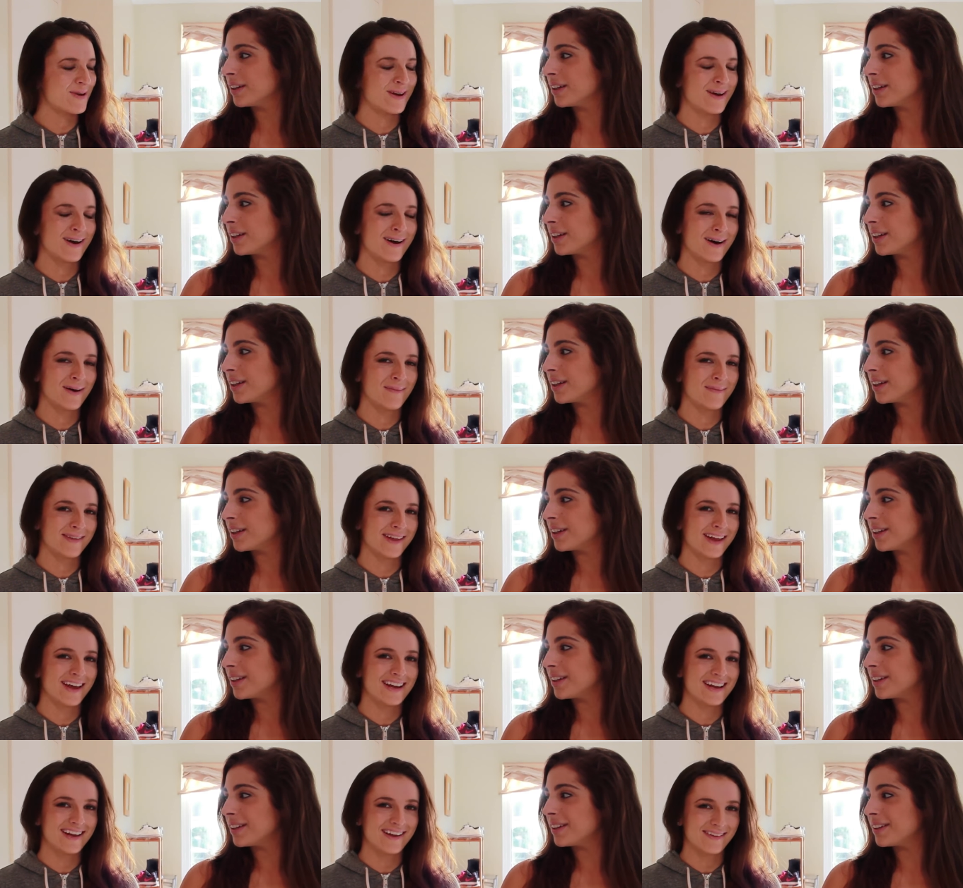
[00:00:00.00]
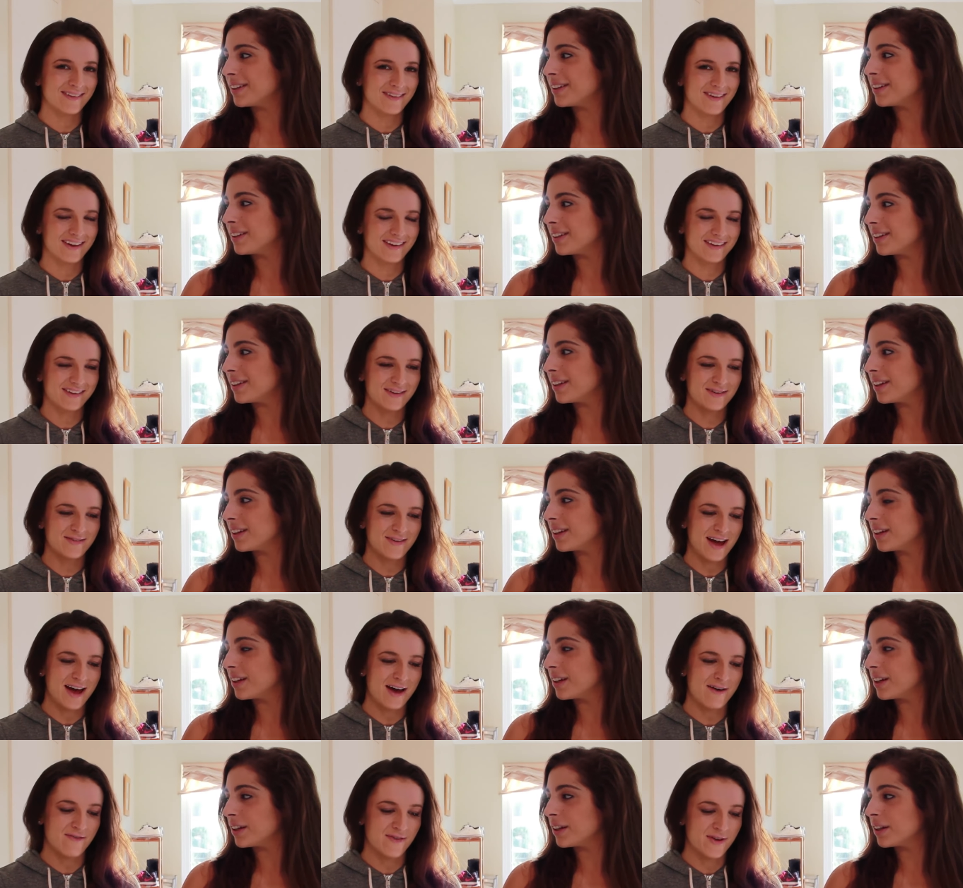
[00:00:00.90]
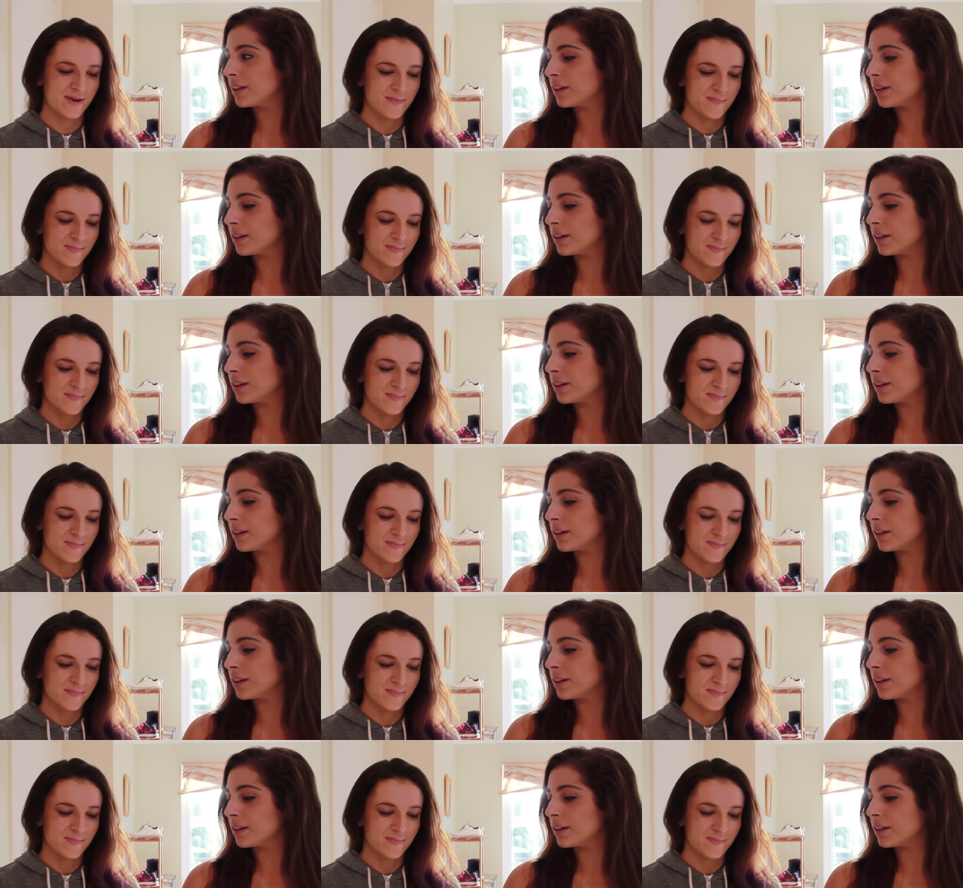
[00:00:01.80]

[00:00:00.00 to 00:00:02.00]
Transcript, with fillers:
Speaker 1: my carbs daily. So I sort of have,